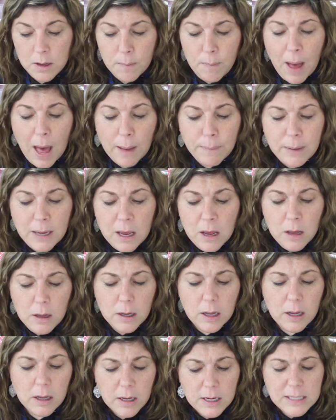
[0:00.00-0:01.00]
Poppy,
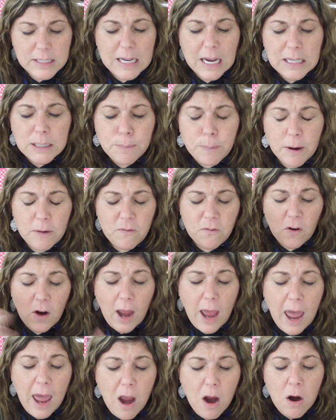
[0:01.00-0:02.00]
desperate
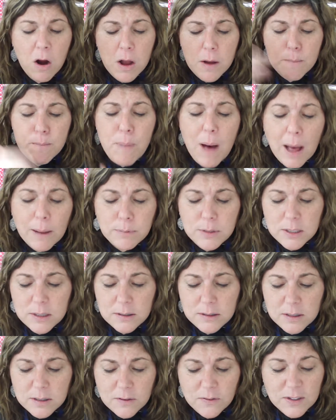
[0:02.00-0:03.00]
for air, bobbed to
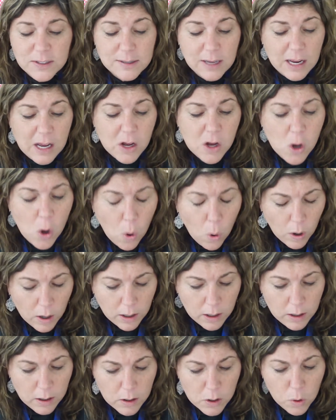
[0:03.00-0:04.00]
the surface like a
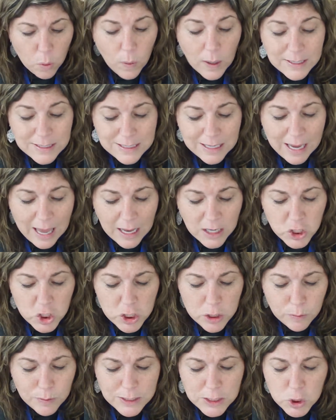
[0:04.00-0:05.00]
cork. Once again,
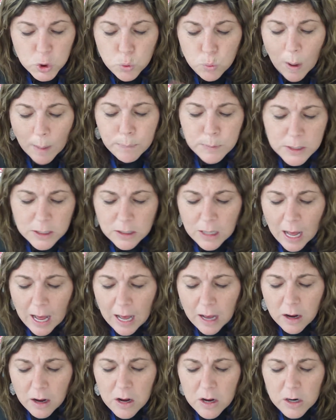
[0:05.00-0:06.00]
she was swept
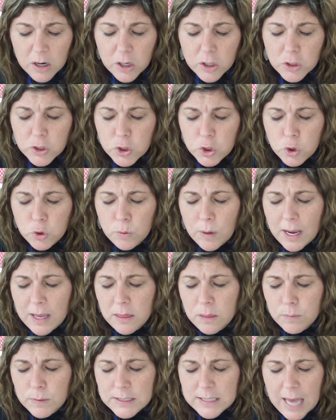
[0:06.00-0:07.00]
along. Her
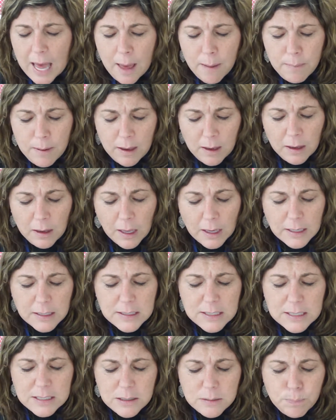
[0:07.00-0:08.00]
strength was ebbing.
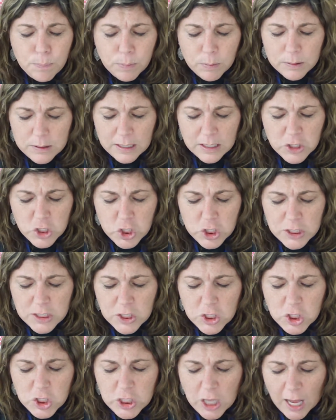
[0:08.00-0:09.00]
Desperately, she
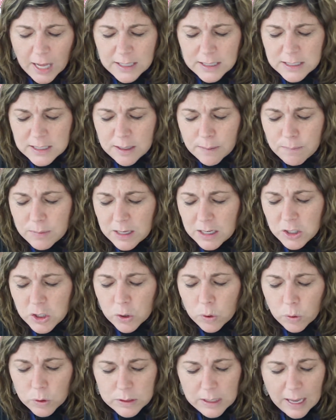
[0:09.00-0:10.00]
sought something
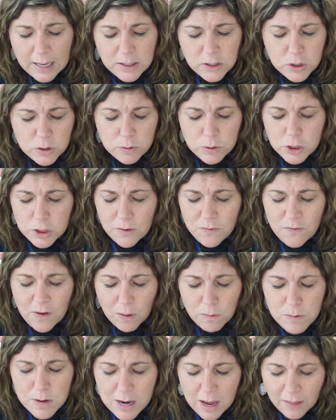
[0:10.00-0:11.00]
to hold on to. She
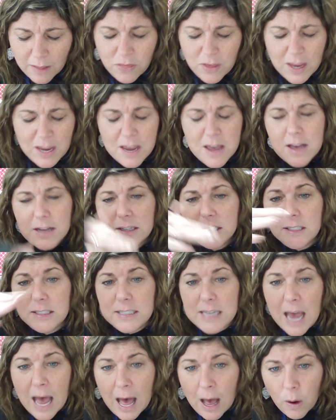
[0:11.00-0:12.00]
found nothing.
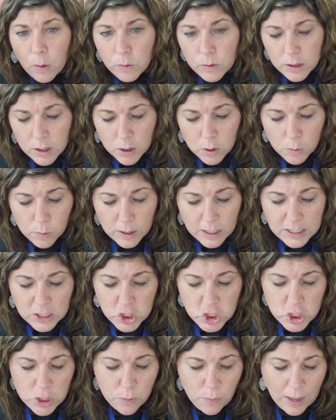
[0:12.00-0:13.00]
Down the creek
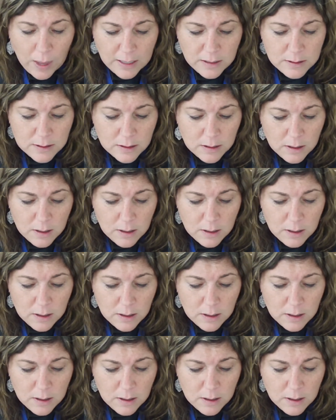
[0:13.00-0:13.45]
she went.